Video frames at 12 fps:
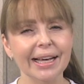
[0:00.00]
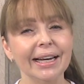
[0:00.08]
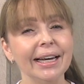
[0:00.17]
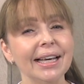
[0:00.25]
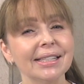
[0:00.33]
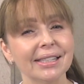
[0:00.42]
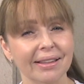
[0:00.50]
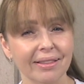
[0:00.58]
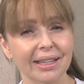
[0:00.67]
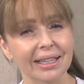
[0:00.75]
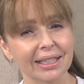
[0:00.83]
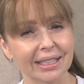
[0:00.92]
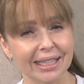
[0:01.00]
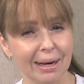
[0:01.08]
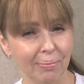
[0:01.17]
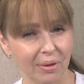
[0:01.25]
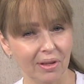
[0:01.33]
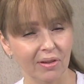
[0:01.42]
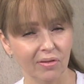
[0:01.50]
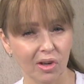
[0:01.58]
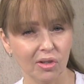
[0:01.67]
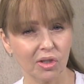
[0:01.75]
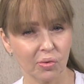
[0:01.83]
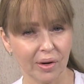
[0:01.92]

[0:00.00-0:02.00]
lessen the depth of those